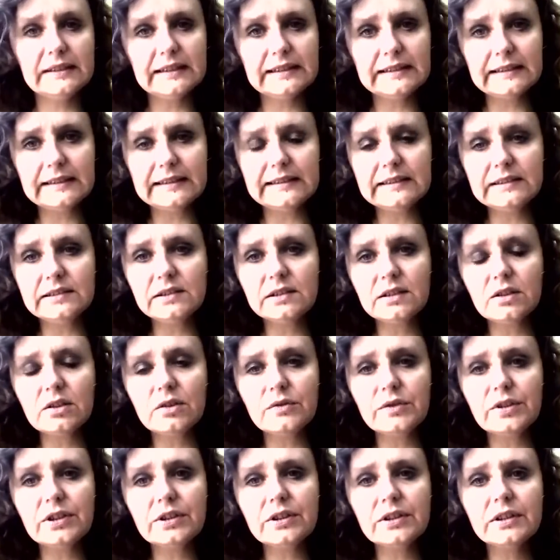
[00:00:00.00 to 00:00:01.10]
done any
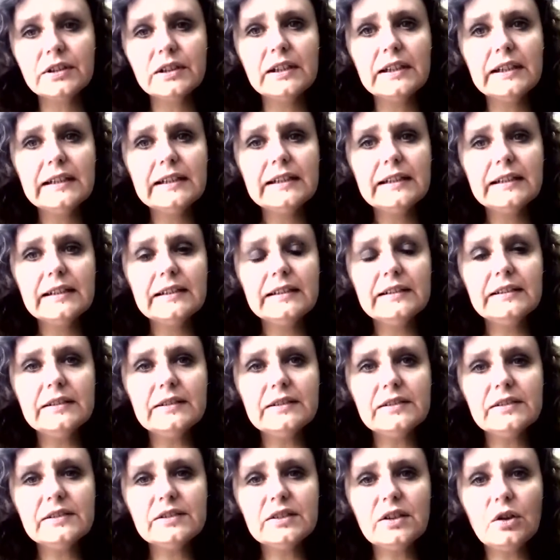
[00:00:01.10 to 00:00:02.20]
drawing.
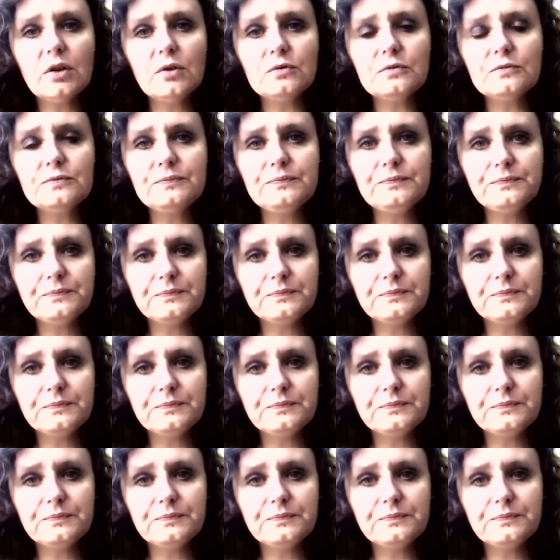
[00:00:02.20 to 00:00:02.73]
So